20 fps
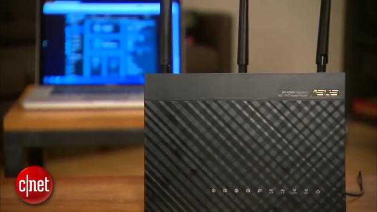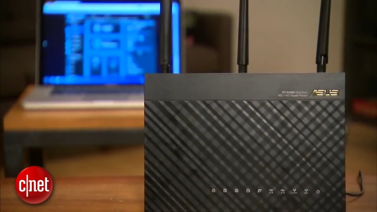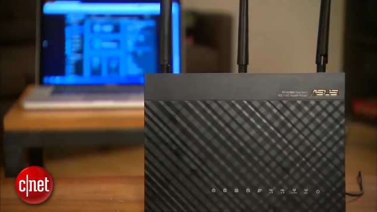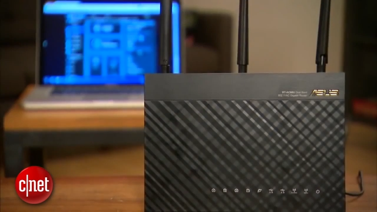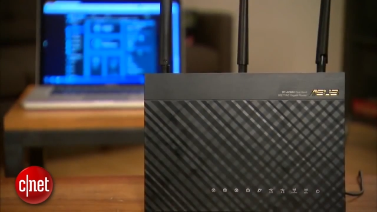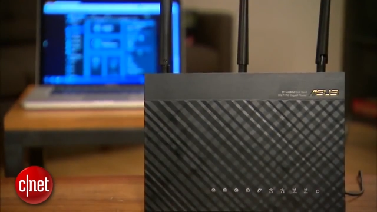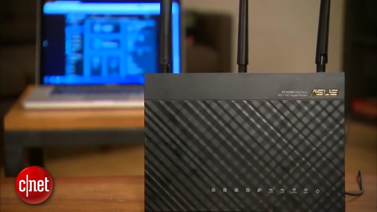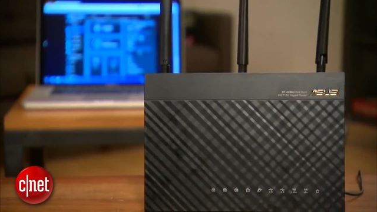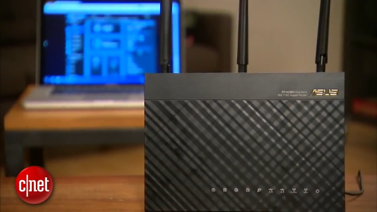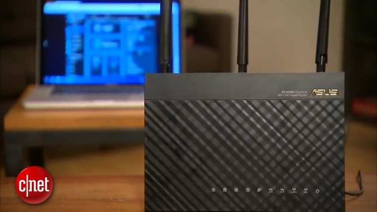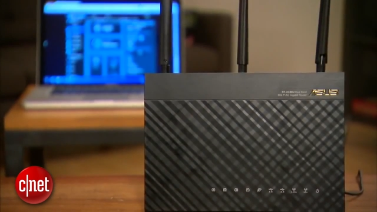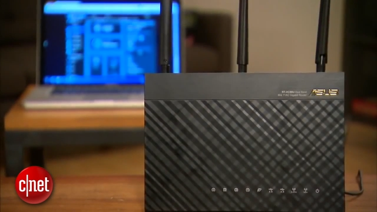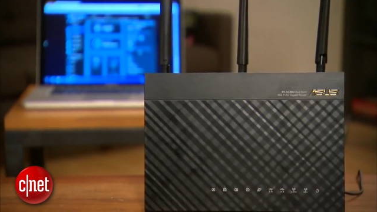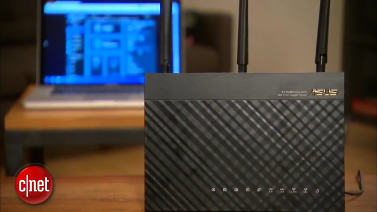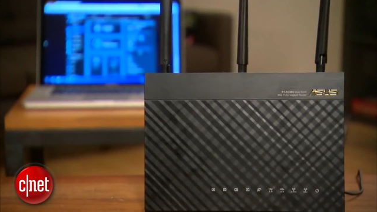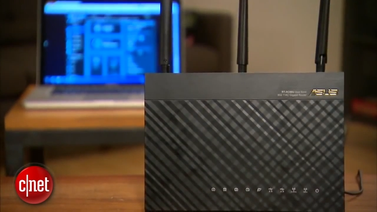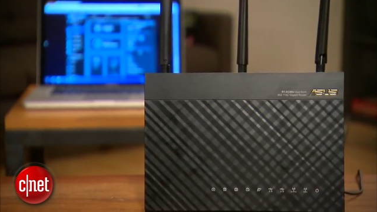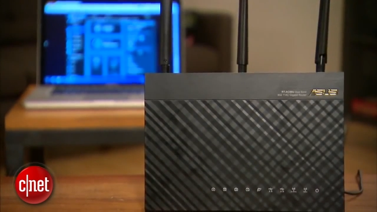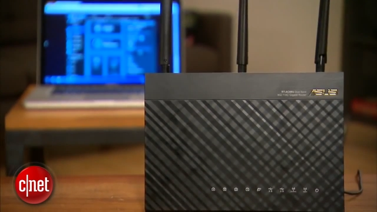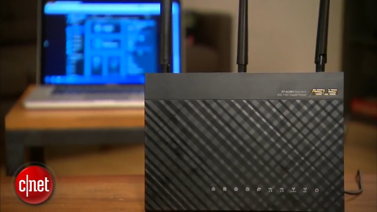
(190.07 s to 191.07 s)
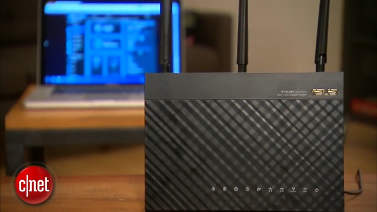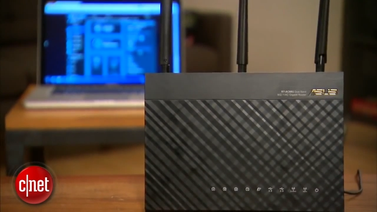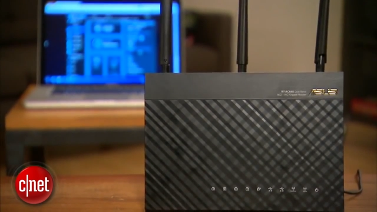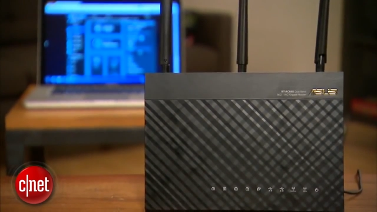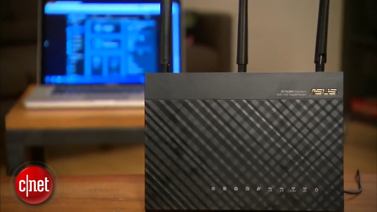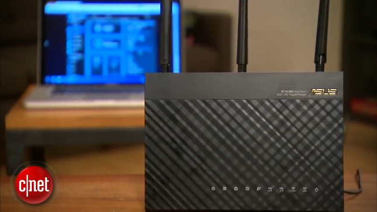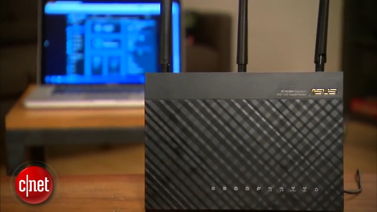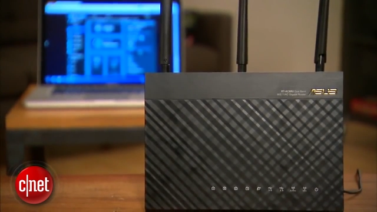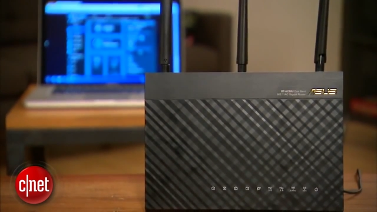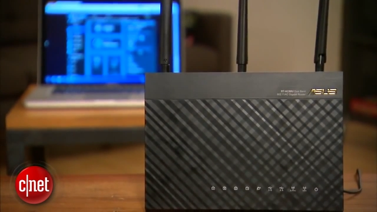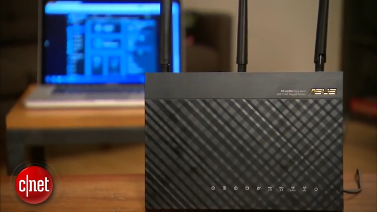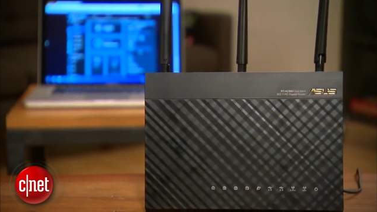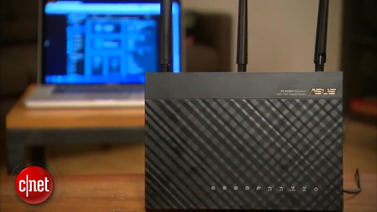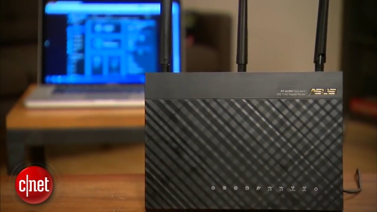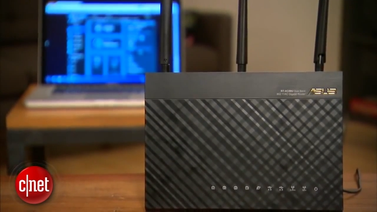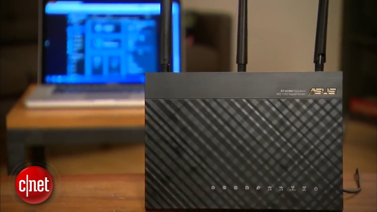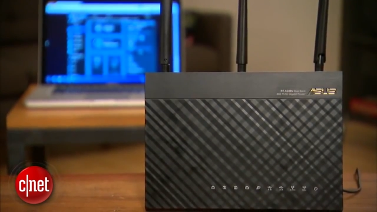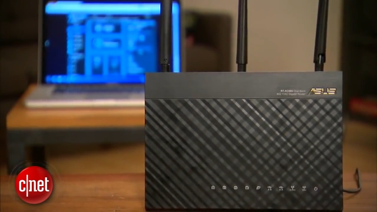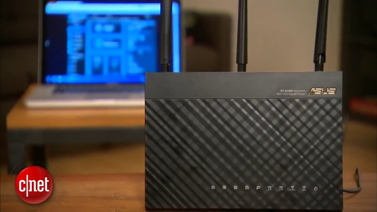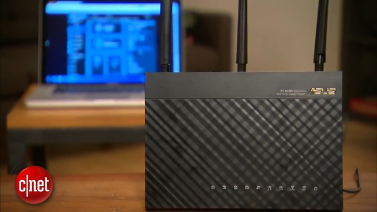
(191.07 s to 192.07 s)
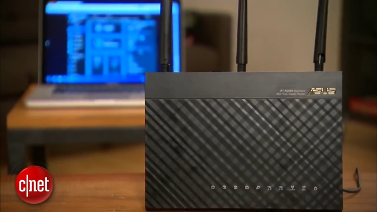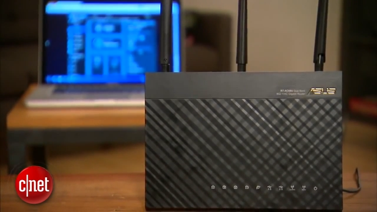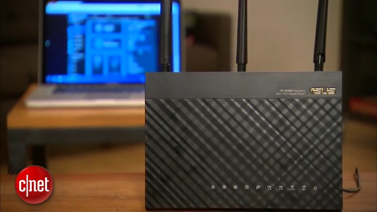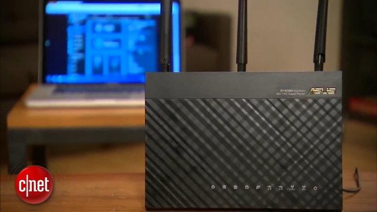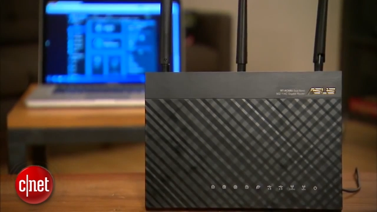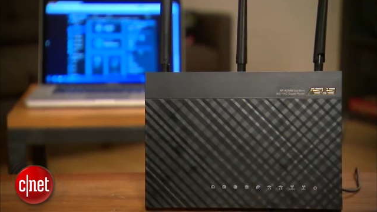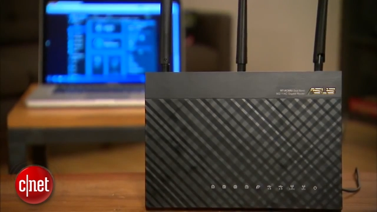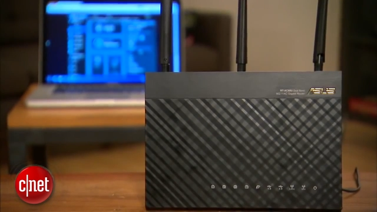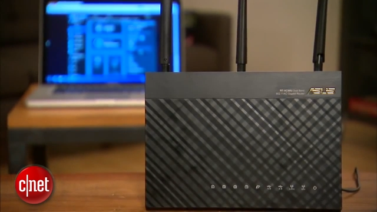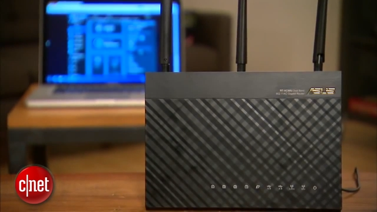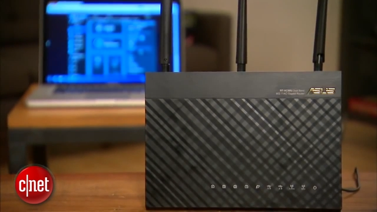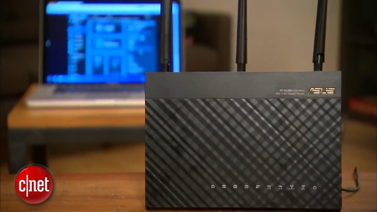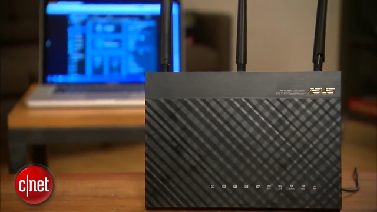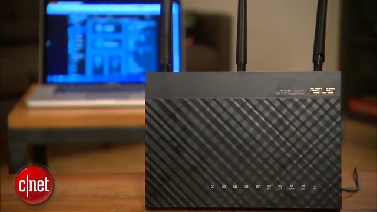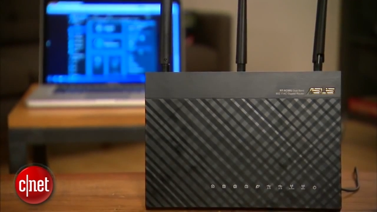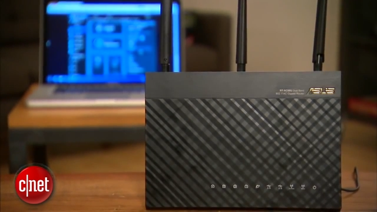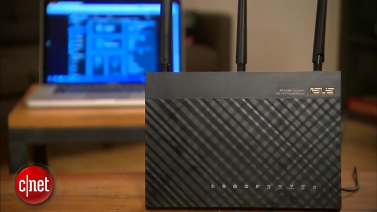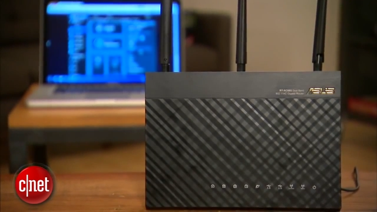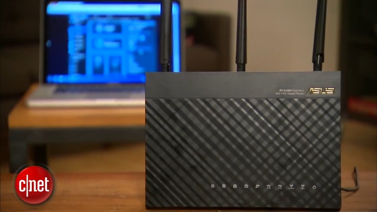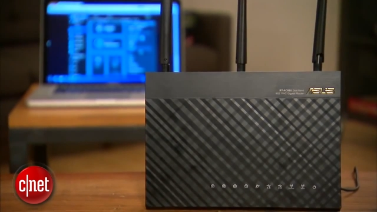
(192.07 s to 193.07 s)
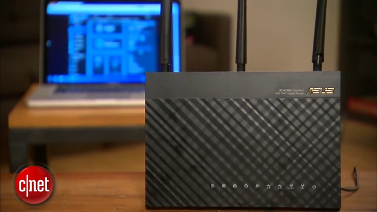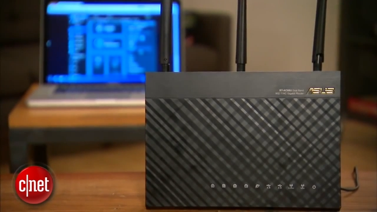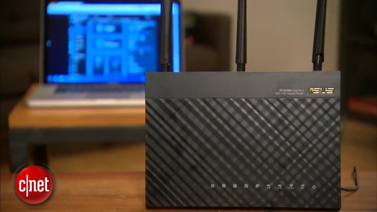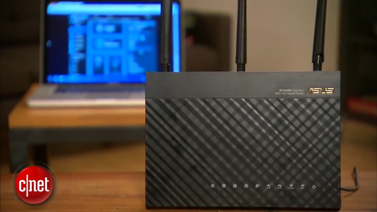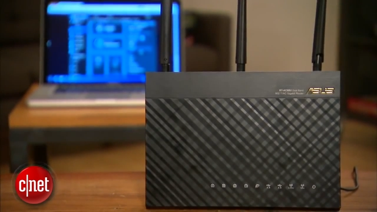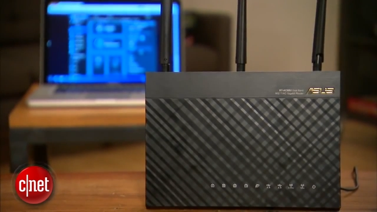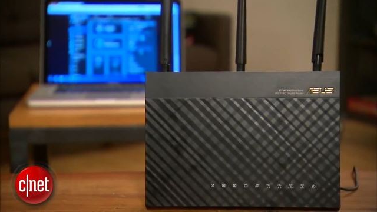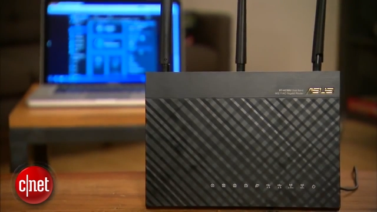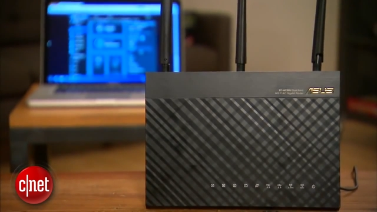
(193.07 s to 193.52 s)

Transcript: [unreadable: no face in view]